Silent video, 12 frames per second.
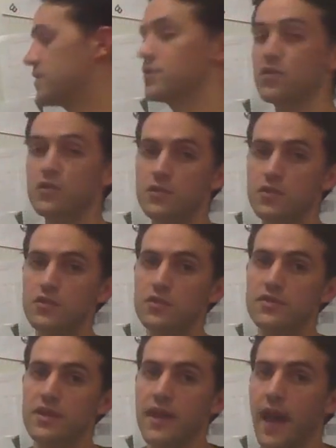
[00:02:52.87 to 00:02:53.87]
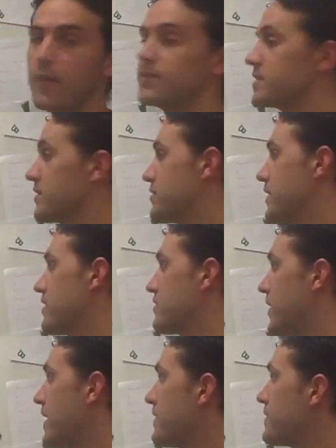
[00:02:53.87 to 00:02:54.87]
to two twos and up to three
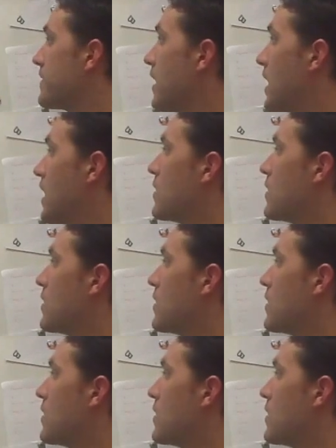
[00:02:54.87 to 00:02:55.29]
threes,